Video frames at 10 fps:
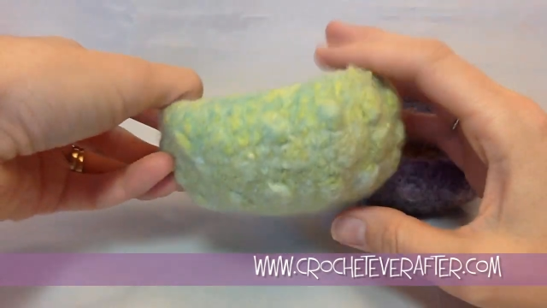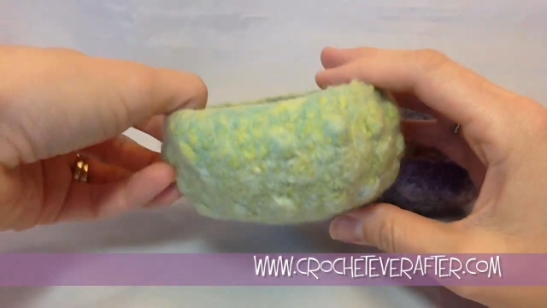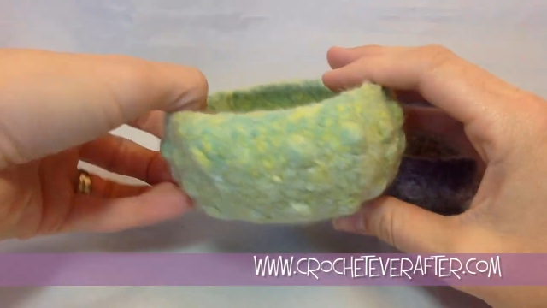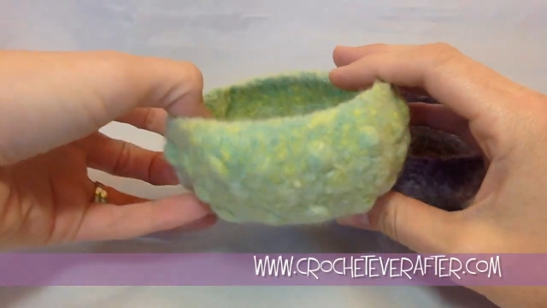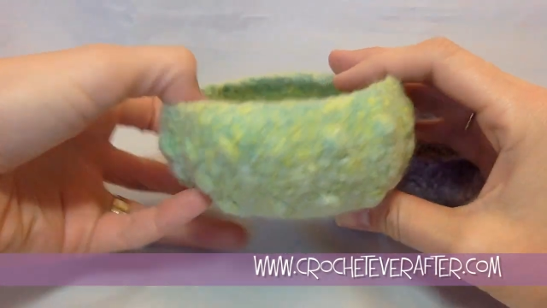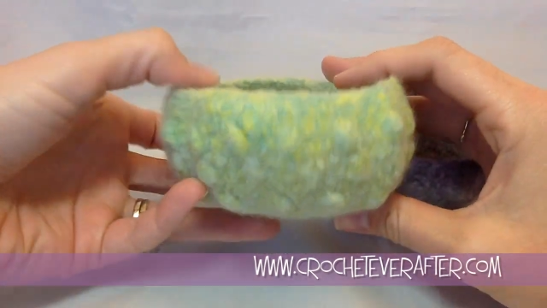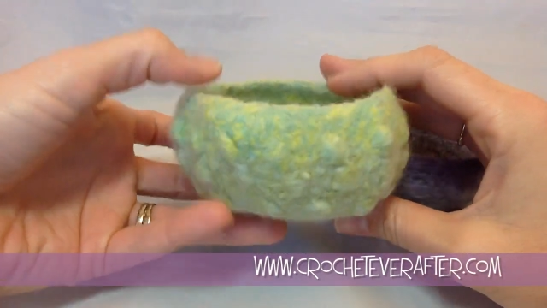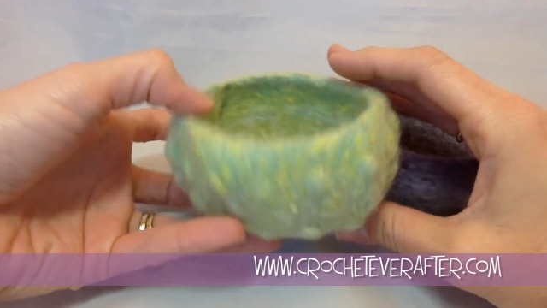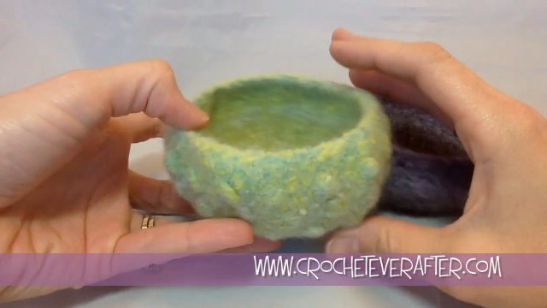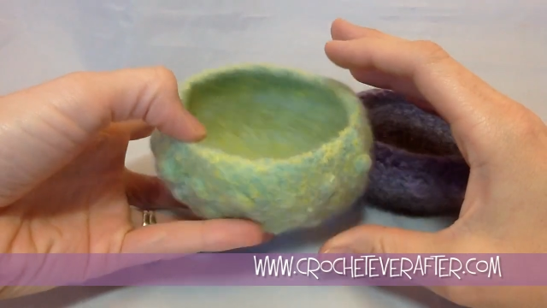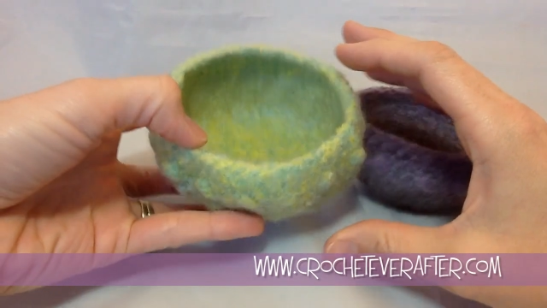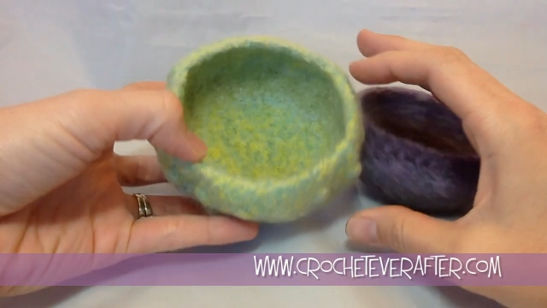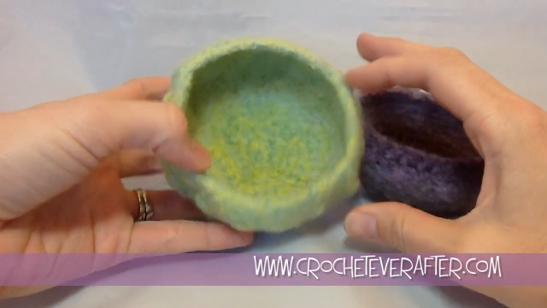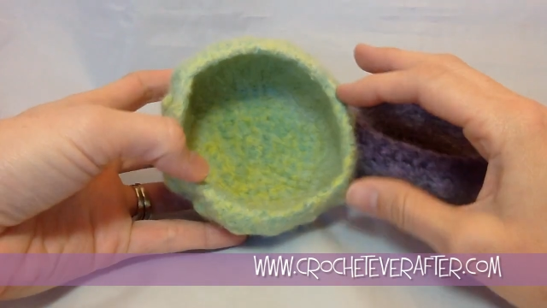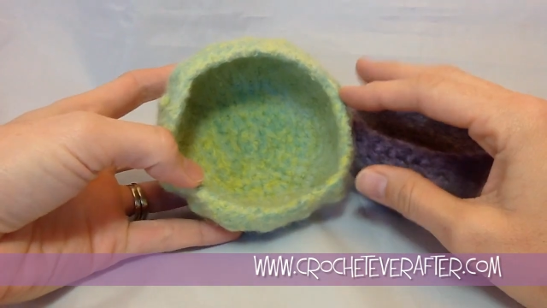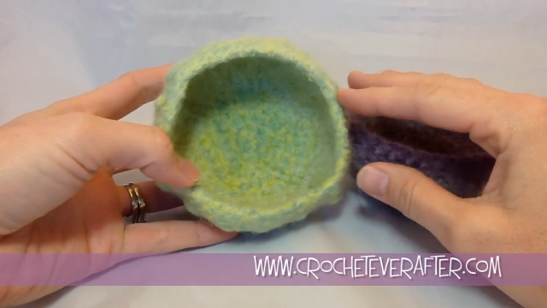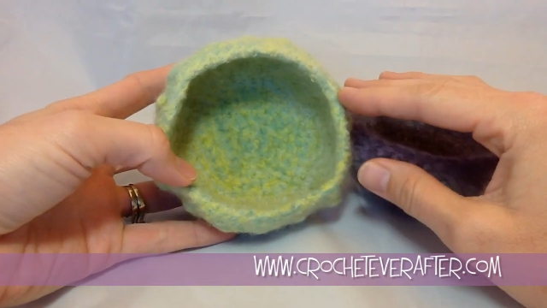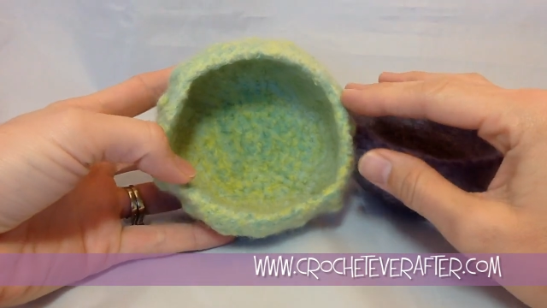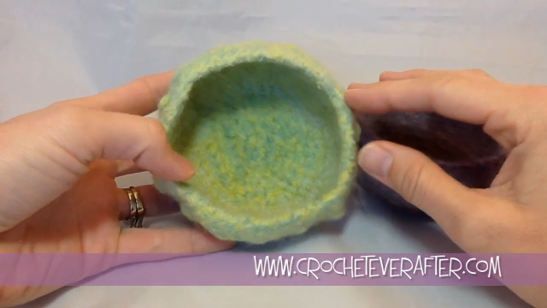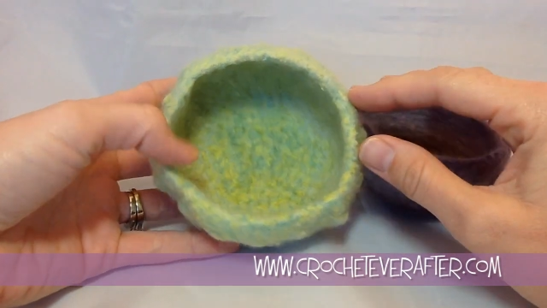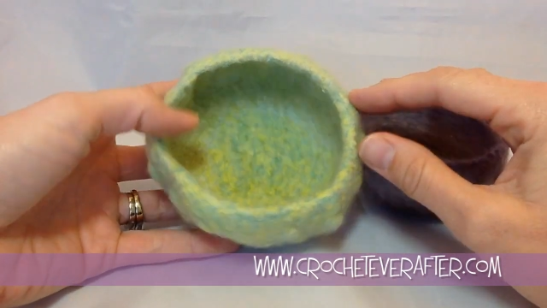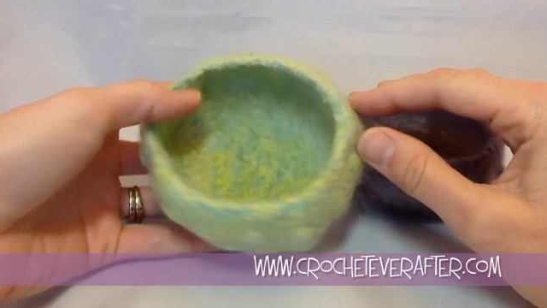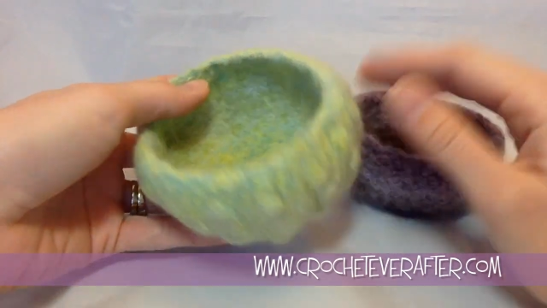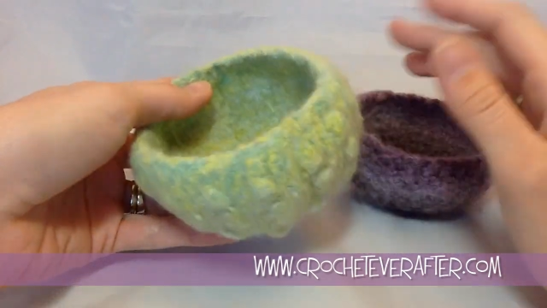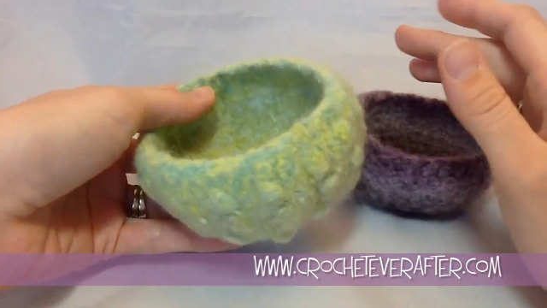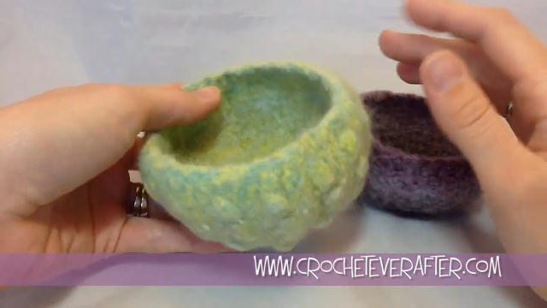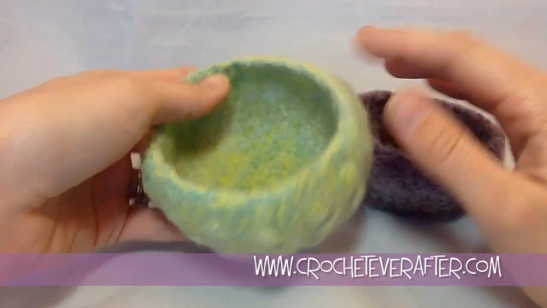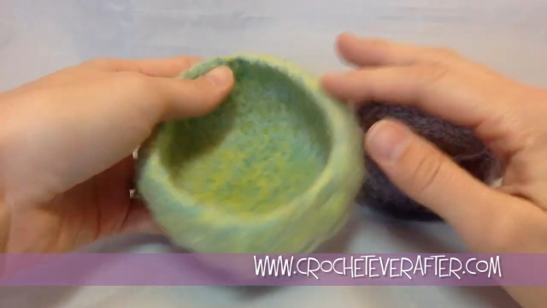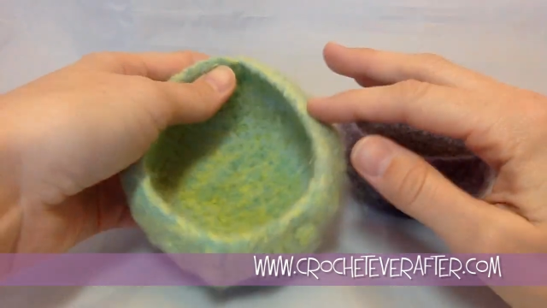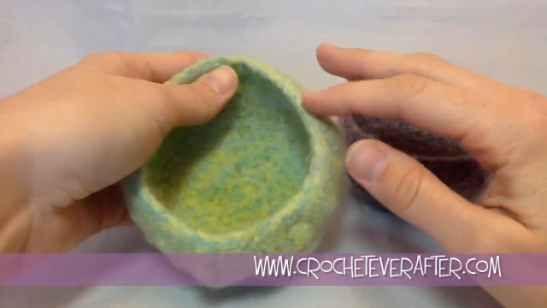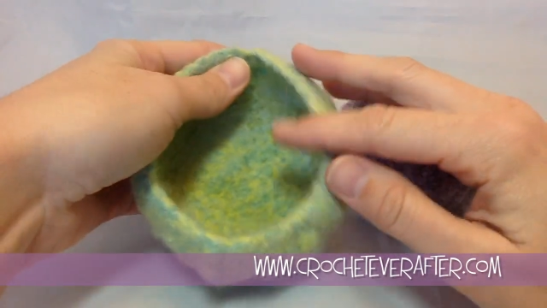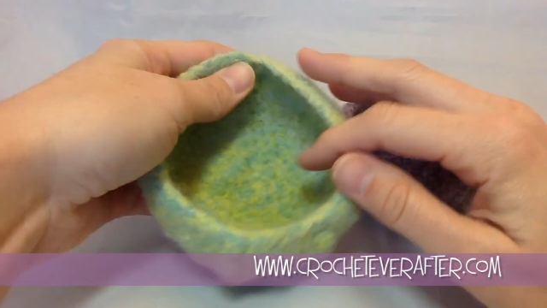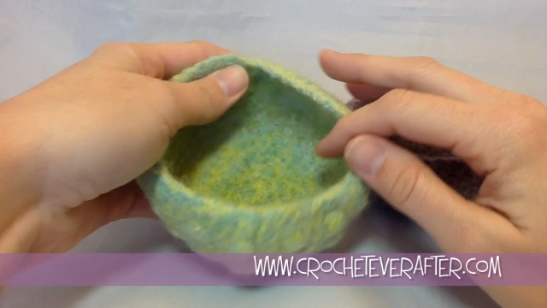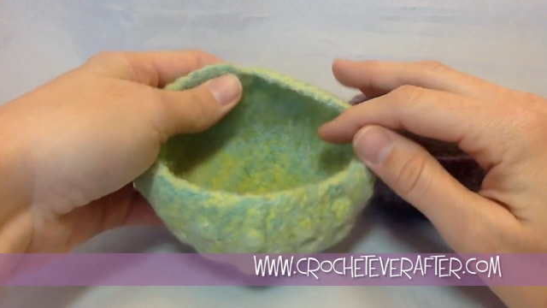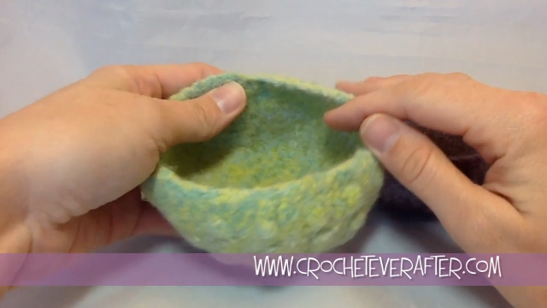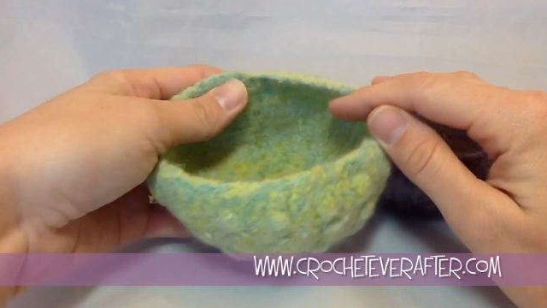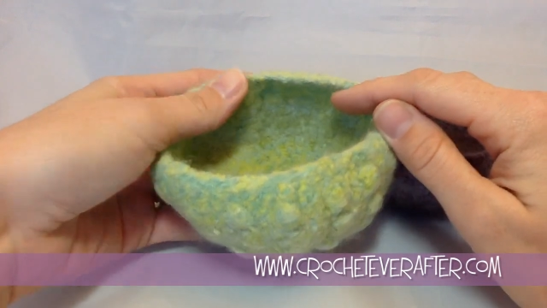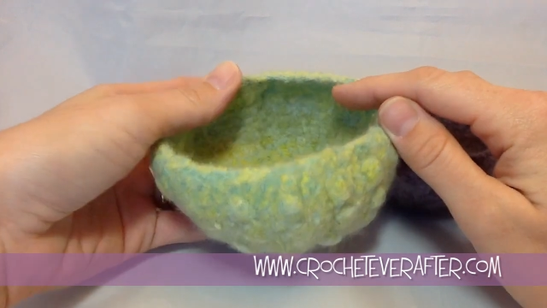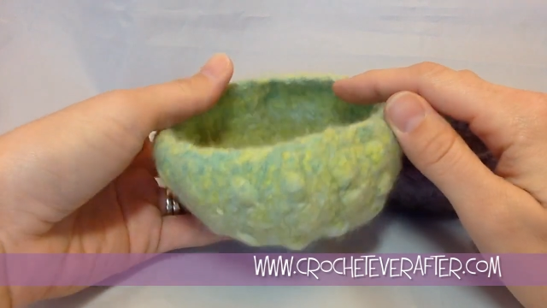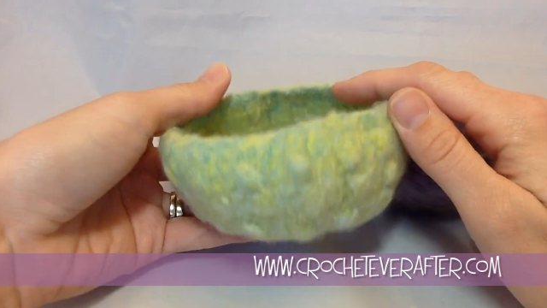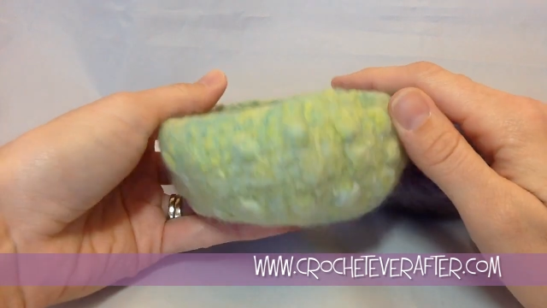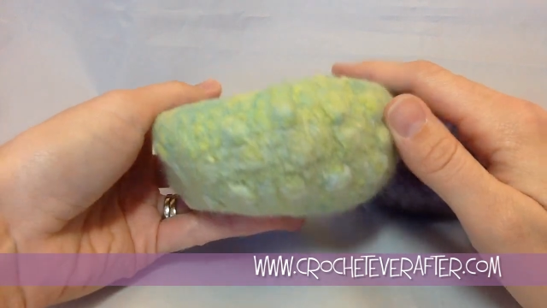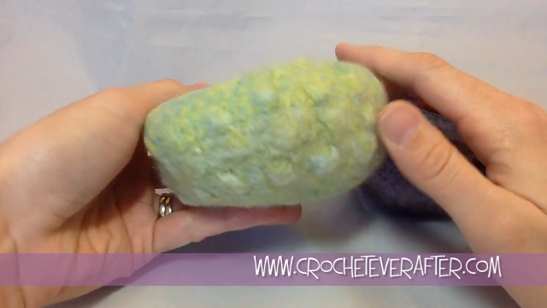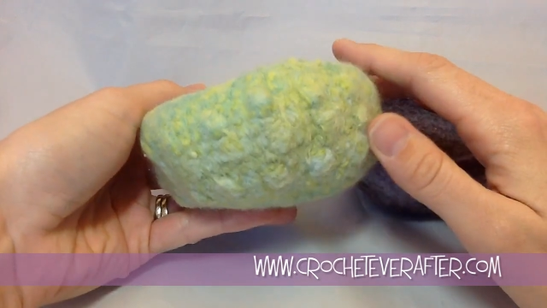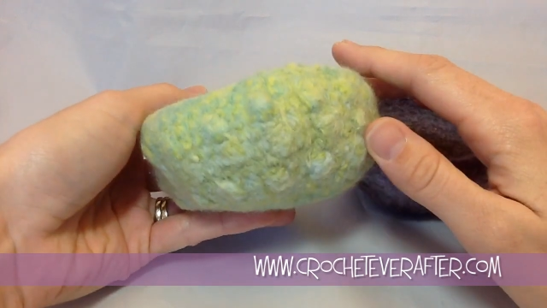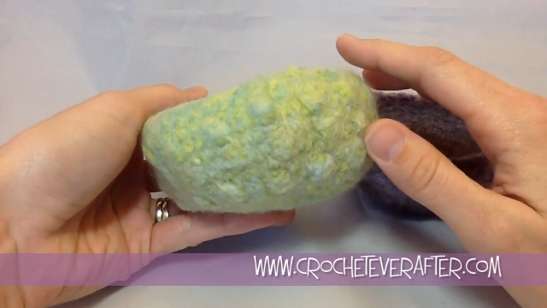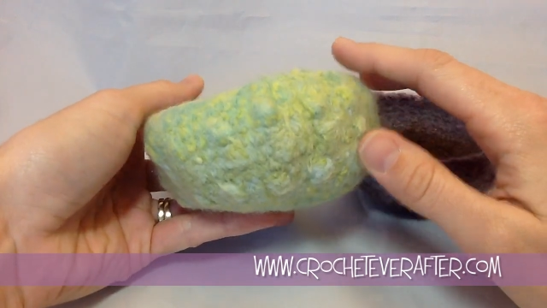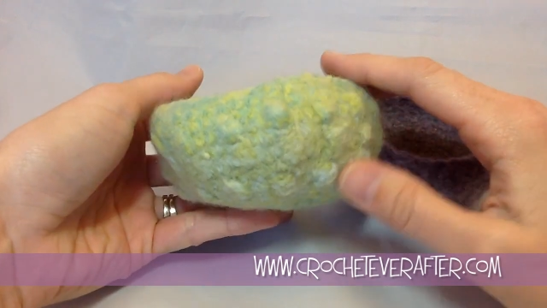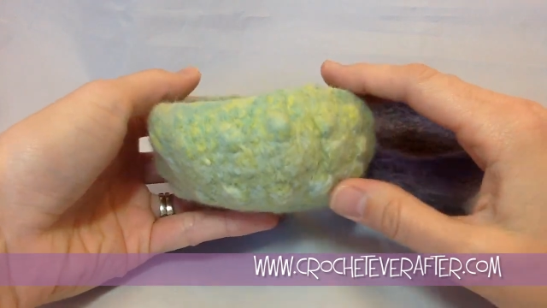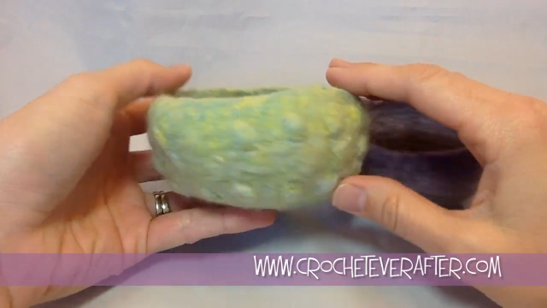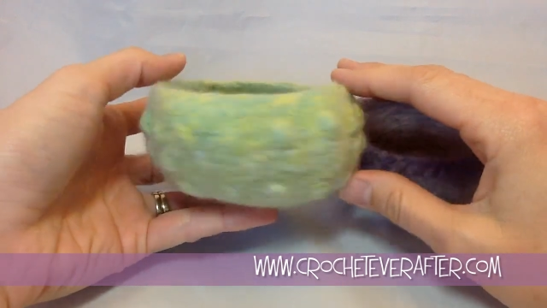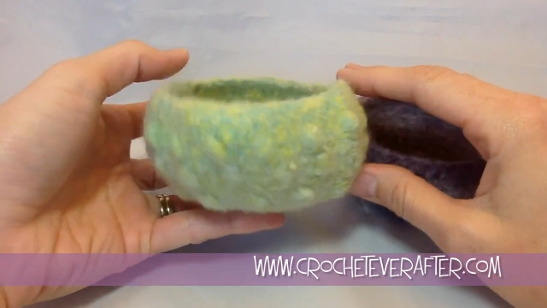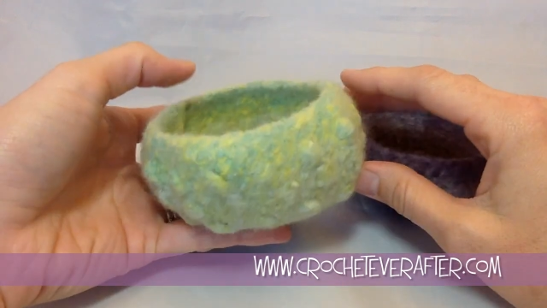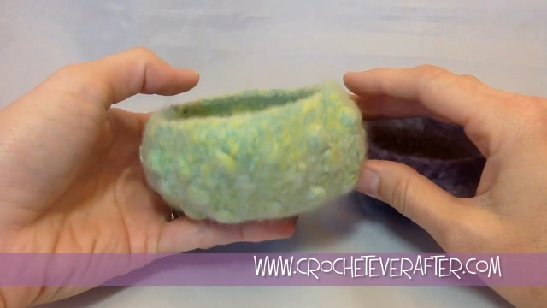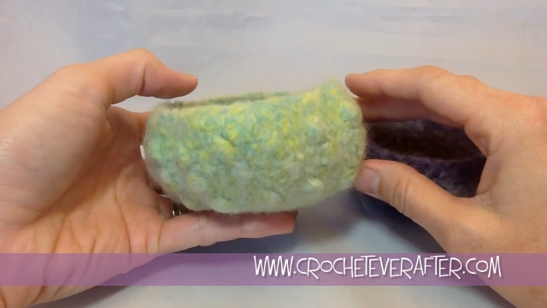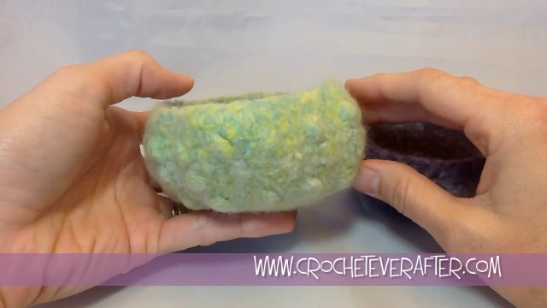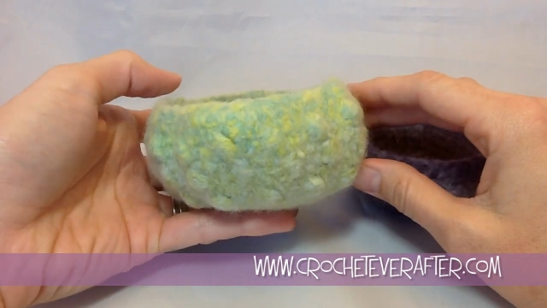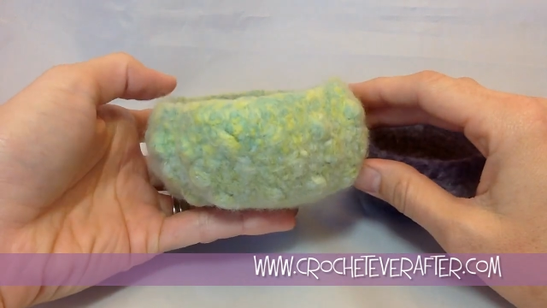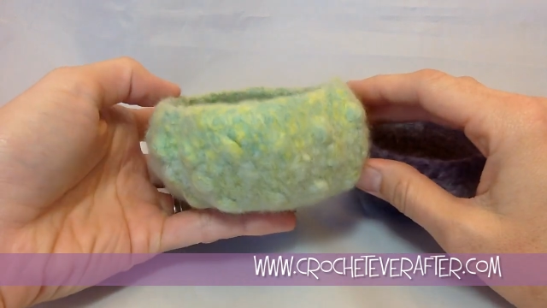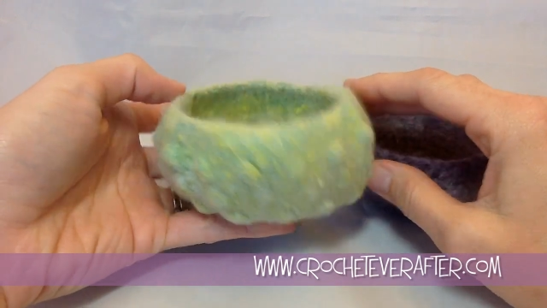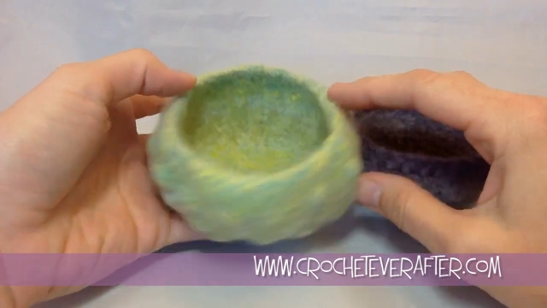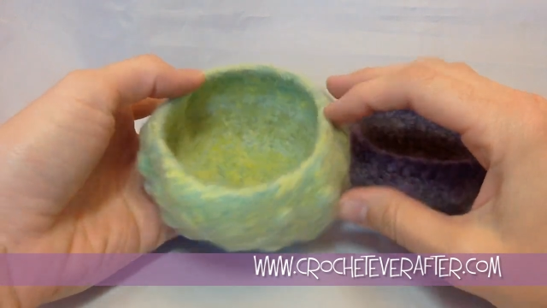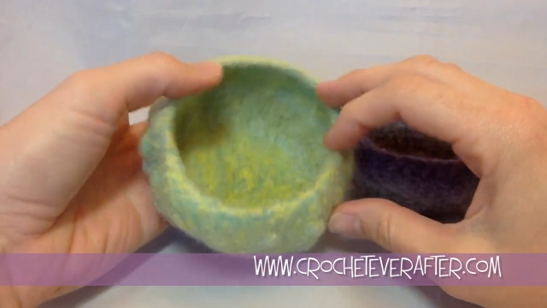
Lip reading: No face is visible, so there are no lips to read.